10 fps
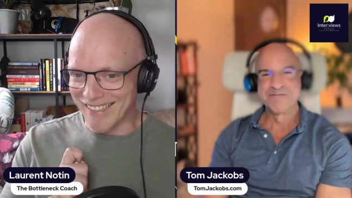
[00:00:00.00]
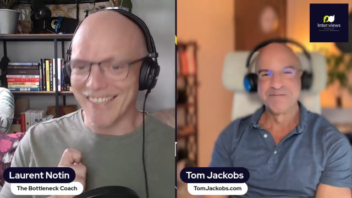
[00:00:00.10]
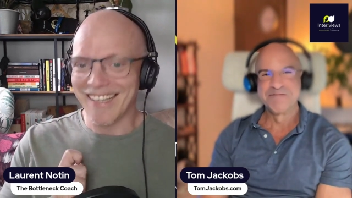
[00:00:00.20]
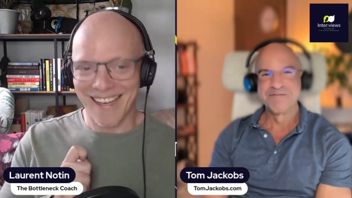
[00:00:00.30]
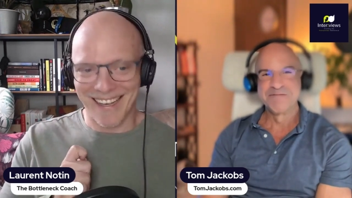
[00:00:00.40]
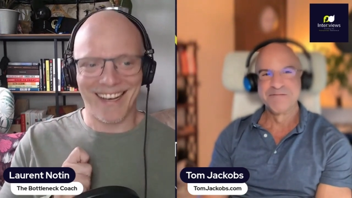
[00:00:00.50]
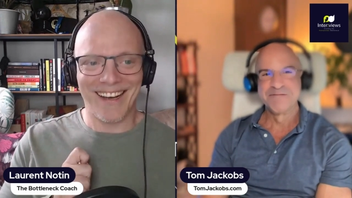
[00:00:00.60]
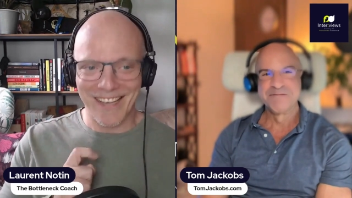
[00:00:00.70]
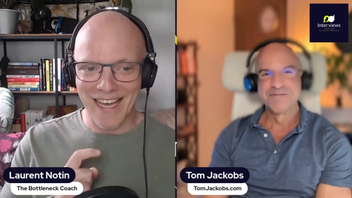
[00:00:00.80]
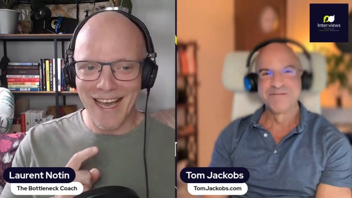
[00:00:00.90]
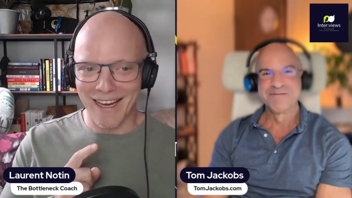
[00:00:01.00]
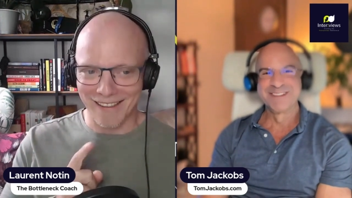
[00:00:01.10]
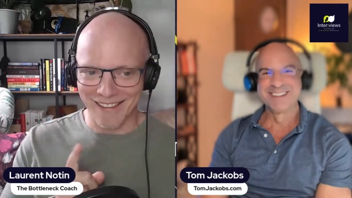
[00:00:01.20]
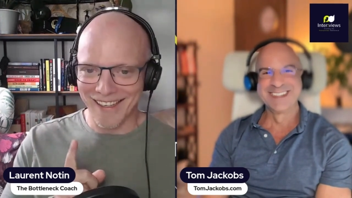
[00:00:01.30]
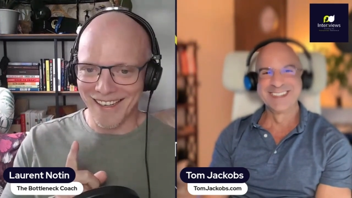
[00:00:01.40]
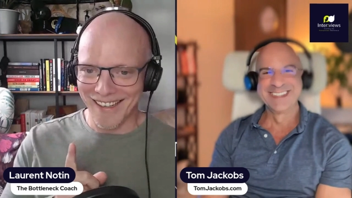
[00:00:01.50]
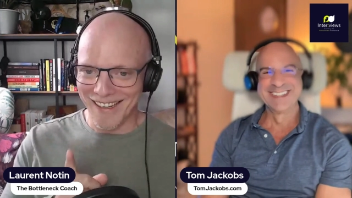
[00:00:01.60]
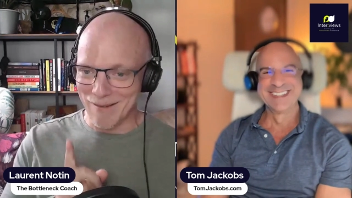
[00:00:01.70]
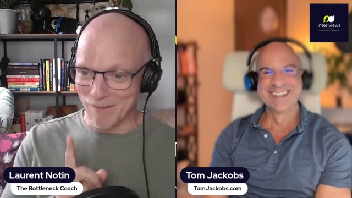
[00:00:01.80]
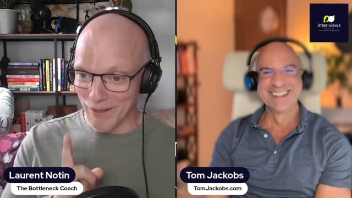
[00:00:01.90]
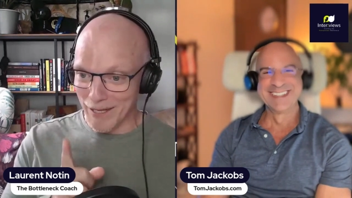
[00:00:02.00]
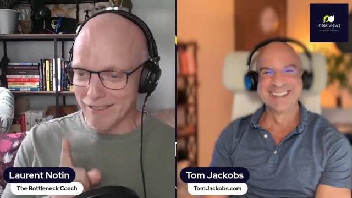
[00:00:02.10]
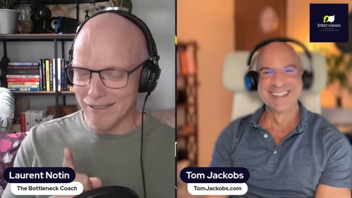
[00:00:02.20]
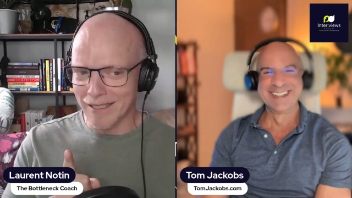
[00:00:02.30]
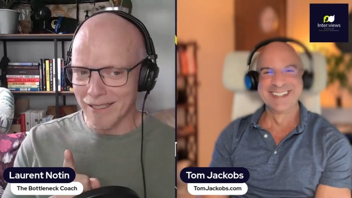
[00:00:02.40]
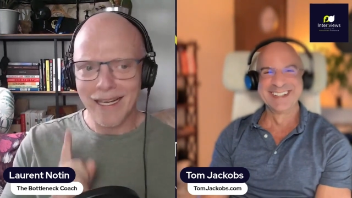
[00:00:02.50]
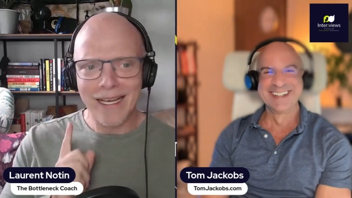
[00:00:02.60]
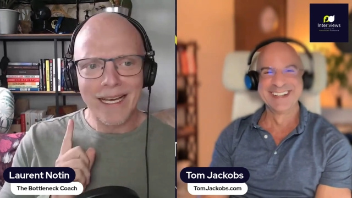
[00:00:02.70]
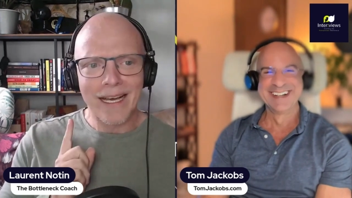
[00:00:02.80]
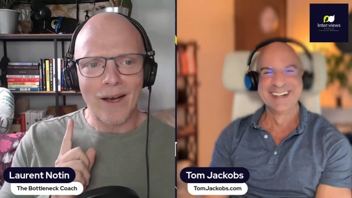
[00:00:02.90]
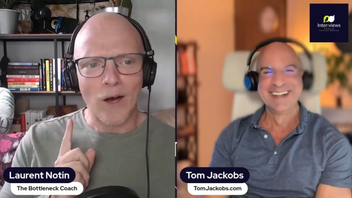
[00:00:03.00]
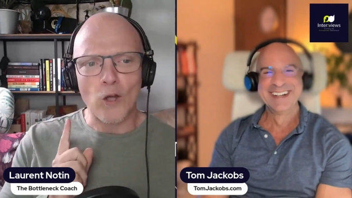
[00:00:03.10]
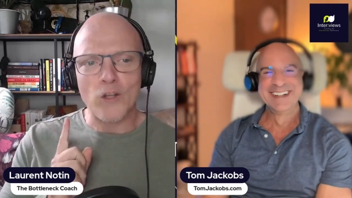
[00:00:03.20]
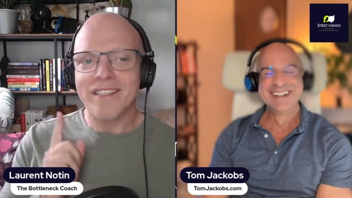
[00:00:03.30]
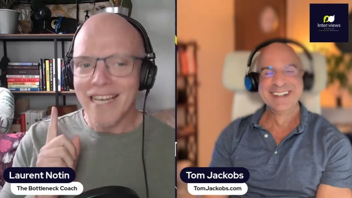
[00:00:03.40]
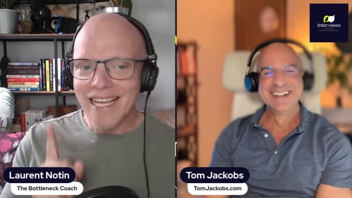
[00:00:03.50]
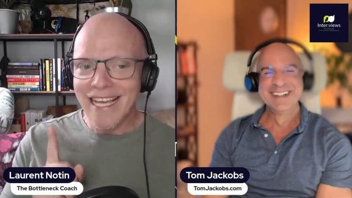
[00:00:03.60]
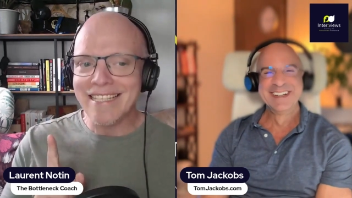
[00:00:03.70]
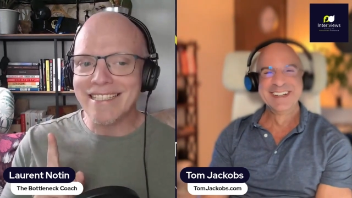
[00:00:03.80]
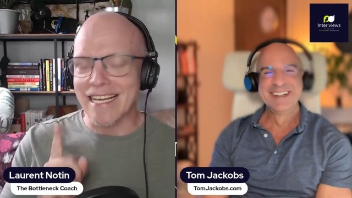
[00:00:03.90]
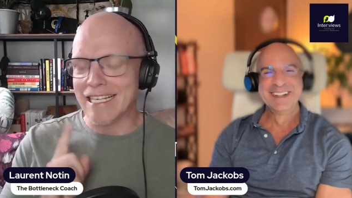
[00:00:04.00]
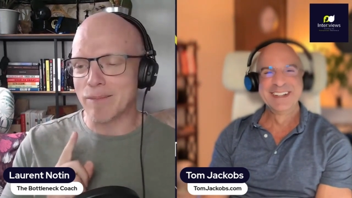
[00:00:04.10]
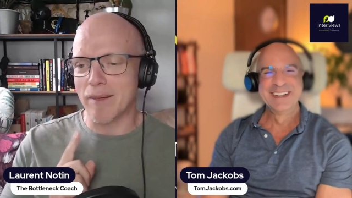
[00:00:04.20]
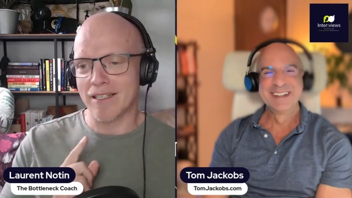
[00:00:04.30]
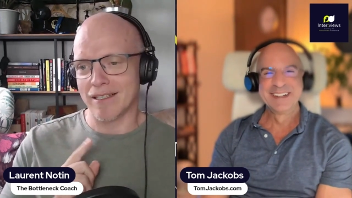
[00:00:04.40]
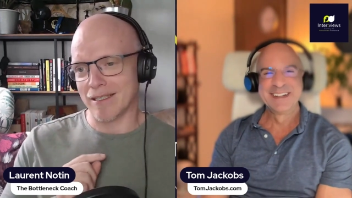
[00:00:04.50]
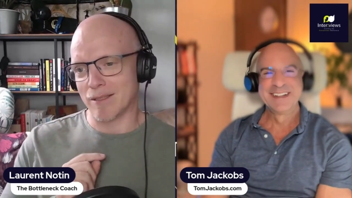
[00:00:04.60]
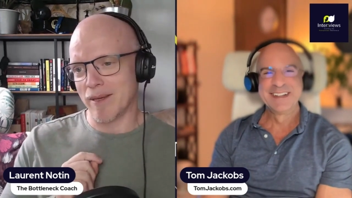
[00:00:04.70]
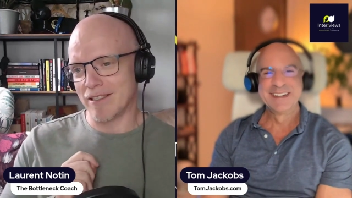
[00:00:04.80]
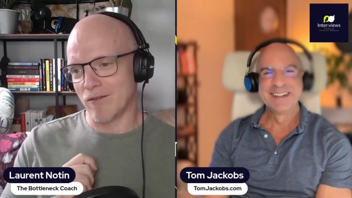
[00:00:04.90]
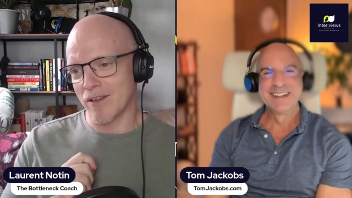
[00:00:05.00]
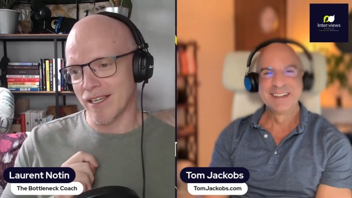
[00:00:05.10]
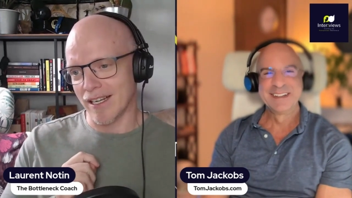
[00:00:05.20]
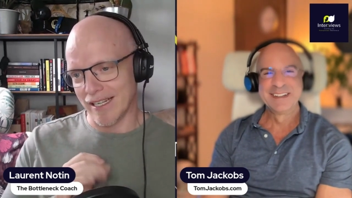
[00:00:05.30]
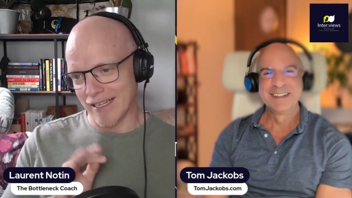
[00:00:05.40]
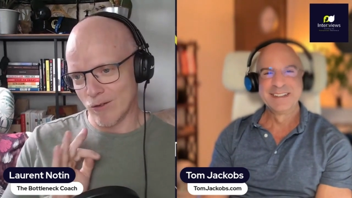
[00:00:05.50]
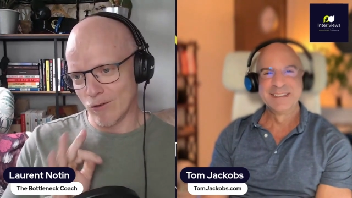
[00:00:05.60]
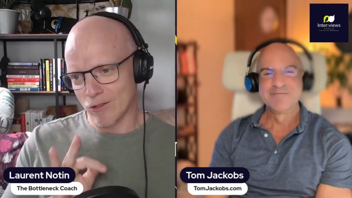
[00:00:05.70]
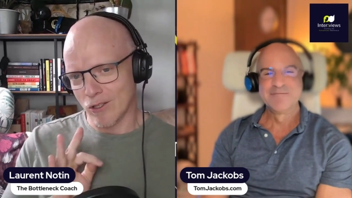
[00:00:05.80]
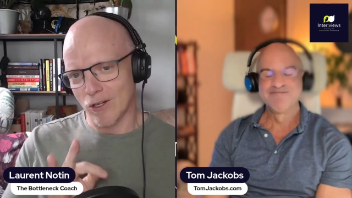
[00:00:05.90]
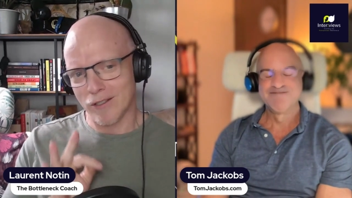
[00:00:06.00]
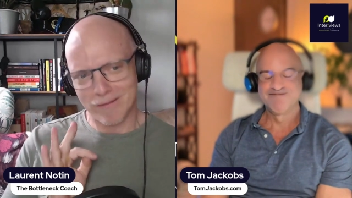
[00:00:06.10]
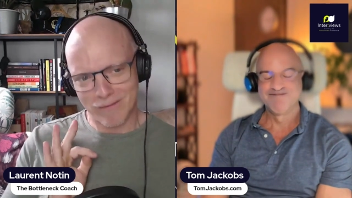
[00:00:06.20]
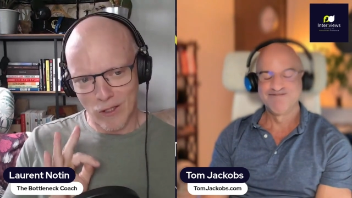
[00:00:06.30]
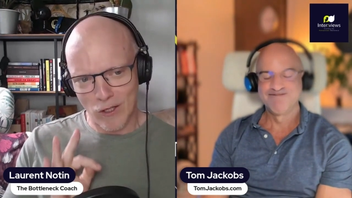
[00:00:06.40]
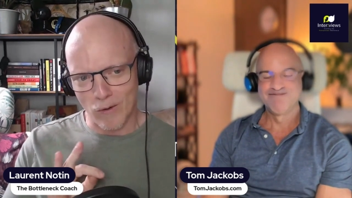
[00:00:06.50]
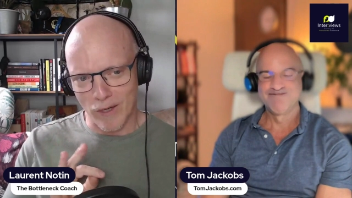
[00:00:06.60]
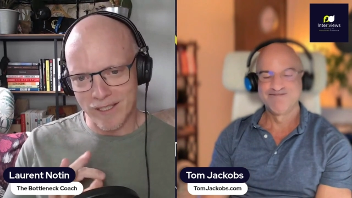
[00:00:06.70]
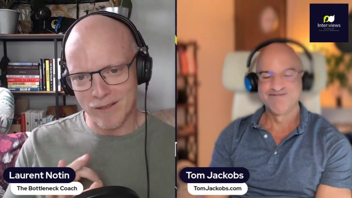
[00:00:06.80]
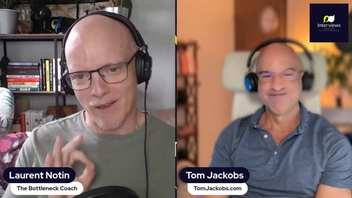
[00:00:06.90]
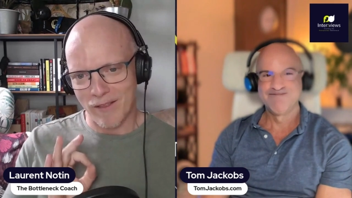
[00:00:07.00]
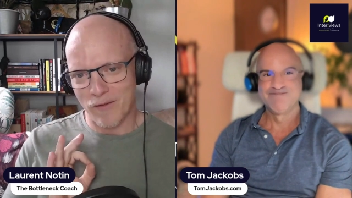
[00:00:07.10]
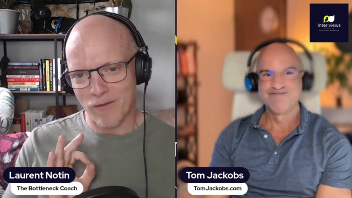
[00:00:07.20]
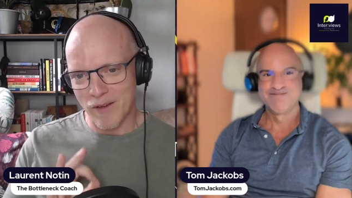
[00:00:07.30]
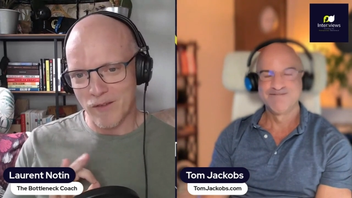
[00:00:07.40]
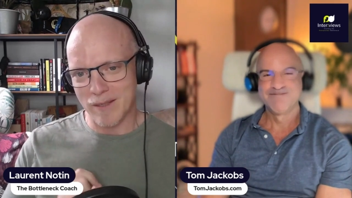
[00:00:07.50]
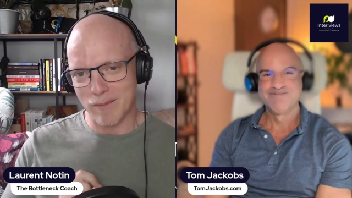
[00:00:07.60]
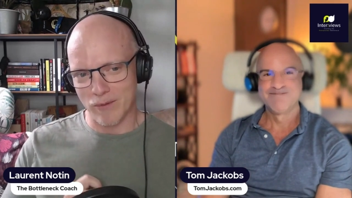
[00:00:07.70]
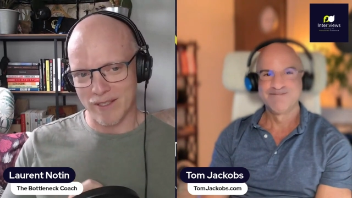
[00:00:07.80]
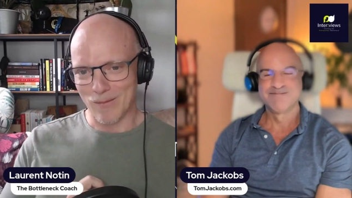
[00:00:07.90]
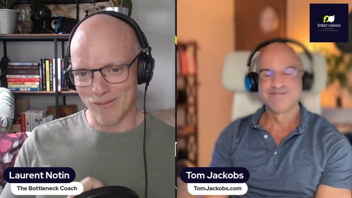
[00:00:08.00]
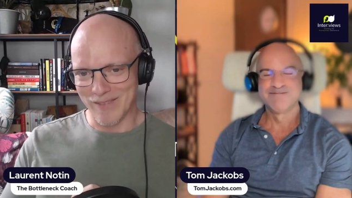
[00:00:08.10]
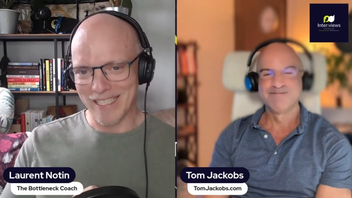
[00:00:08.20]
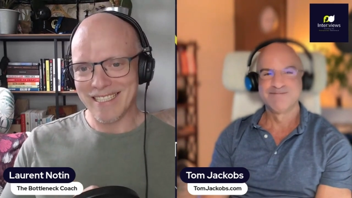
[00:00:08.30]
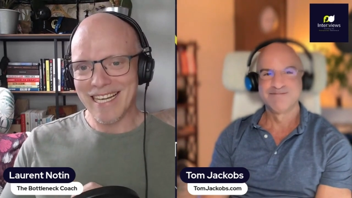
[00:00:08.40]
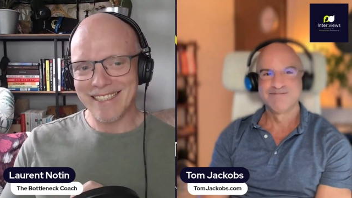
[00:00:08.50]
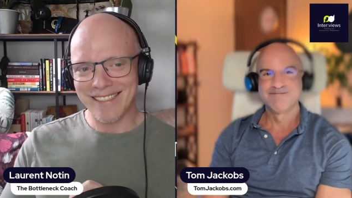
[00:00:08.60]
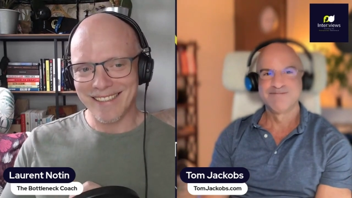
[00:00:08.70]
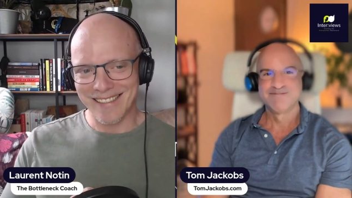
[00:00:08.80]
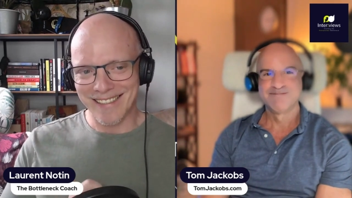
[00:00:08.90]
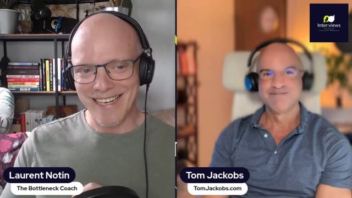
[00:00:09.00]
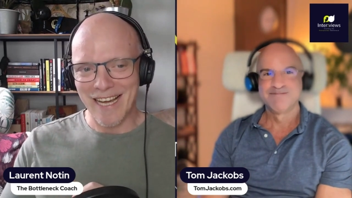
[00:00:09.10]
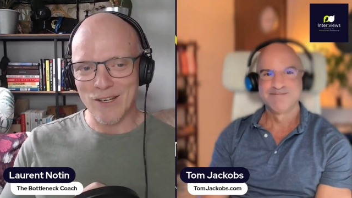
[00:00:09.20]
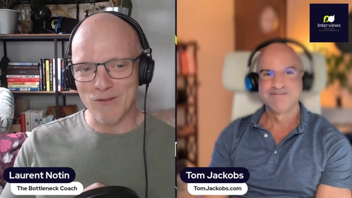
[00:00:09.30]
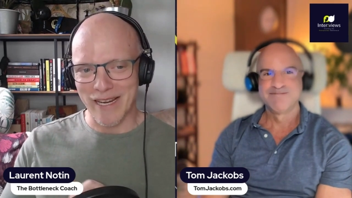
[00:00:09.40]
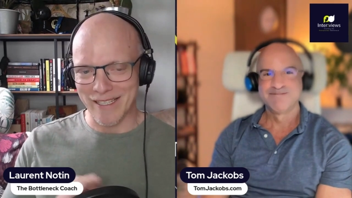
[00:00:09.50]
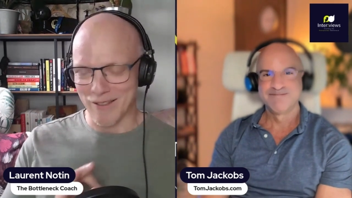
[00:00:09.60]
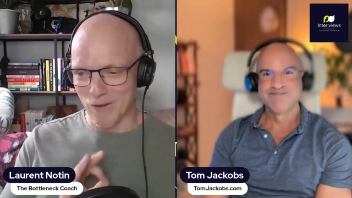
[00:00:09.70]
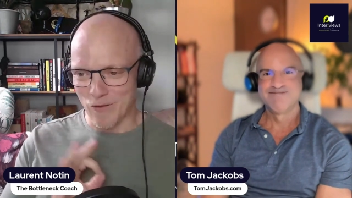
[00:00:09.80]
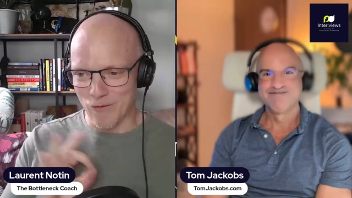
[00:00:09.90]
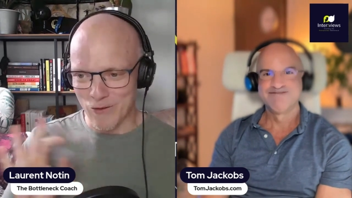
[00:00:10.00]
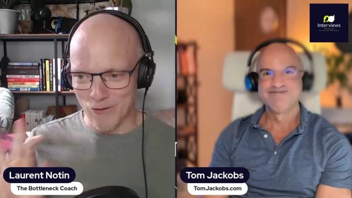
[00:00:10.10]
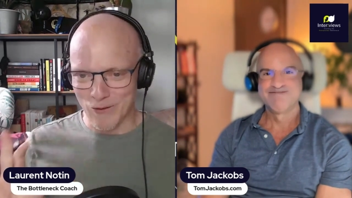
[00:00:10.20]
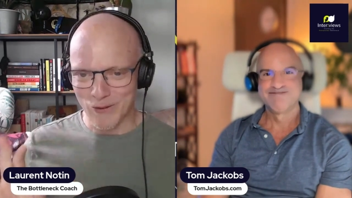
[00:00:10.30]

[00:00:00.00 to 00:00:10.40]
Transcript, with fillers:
Speaker 1: Yeah, yeah, yeah, yeah. But on delegating spe- specifically, you scored the lowest with 50%. Is that an accurate view